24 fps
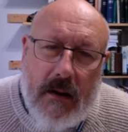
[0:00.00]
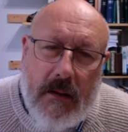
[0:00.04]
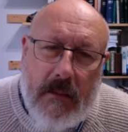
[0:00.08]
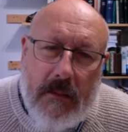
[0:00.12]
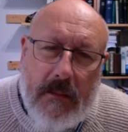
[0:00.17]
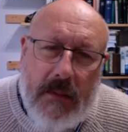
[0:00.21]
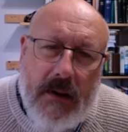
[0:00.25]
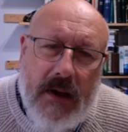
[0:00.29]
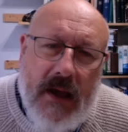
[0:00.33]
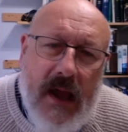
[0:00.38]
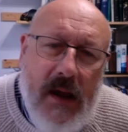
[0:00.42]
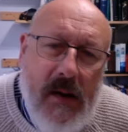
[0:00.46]

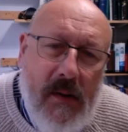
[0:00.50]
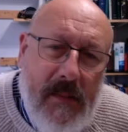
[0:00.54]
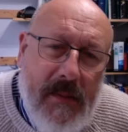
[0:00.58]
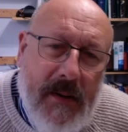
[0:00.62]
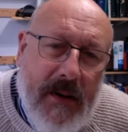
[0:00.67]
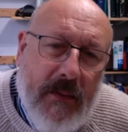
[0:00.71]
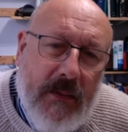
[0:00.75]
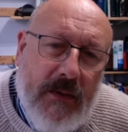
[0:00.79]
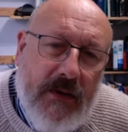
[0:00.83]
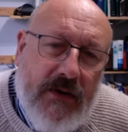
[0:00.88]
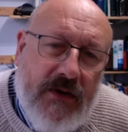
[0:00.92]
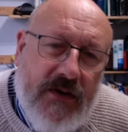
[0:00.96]
But how
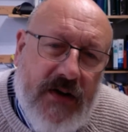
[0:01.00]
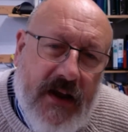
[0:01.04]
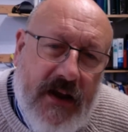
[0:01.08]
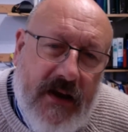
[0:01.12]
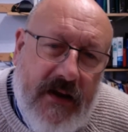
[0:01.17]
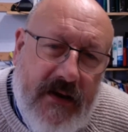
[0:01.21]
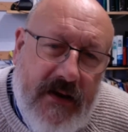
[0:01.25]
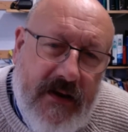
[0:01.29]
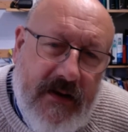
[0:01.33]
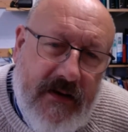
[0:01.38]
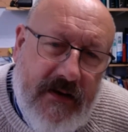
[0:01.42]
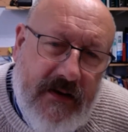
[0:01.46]
about we
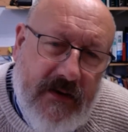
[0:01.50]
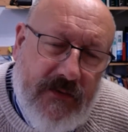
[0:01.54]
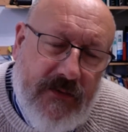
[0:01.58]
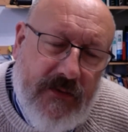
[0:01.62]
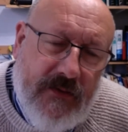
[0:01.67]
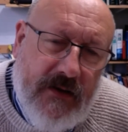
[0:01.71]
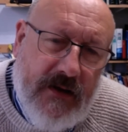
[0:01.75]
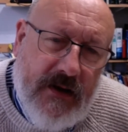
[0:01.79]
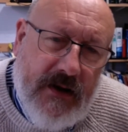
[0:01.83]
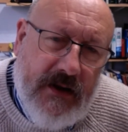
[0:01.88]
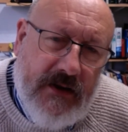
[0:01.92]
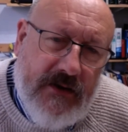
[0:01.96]
take it
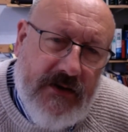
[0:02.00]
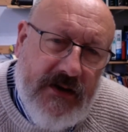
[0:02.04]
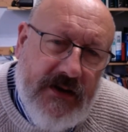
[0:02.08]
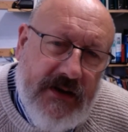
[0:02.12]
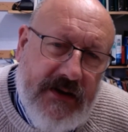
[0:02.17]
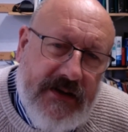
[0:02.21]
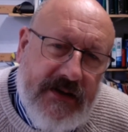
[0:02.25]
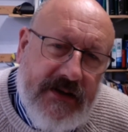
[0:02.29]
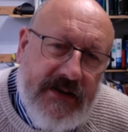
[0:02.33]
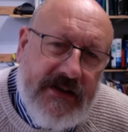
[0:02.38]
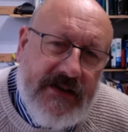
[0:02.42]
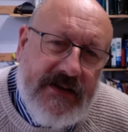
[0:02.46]
differently?
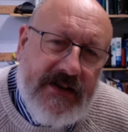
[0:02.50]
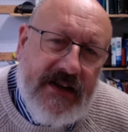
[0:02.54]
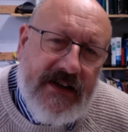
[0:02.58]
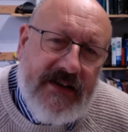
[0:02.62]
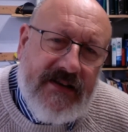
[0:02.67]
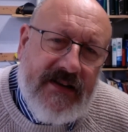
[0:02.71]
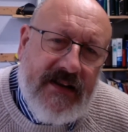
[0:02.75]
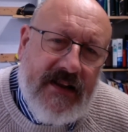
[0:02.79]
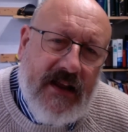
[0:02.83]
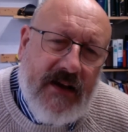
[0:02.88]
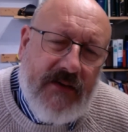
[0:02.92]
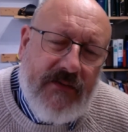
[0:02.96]
Jesus says,
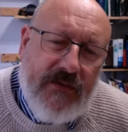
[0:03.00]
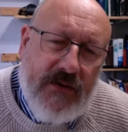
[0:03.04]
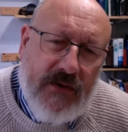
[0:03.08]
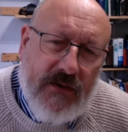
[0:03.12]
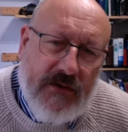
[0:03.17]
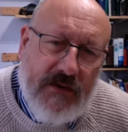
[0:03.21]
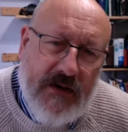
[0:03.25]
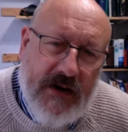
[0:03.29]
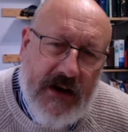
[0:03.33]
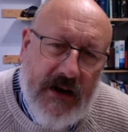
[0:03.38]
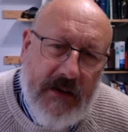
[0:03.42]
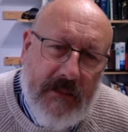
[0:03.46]
love your
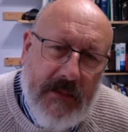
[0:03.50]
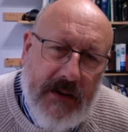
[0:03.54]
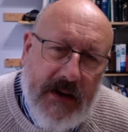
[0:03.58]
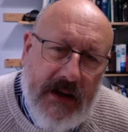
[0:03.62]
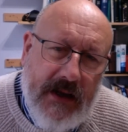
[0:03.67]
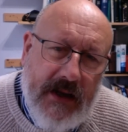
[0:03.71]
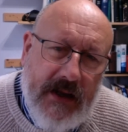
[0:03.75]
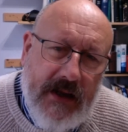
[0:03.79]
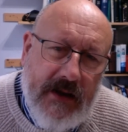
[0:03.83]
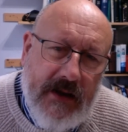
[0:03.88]
enemy.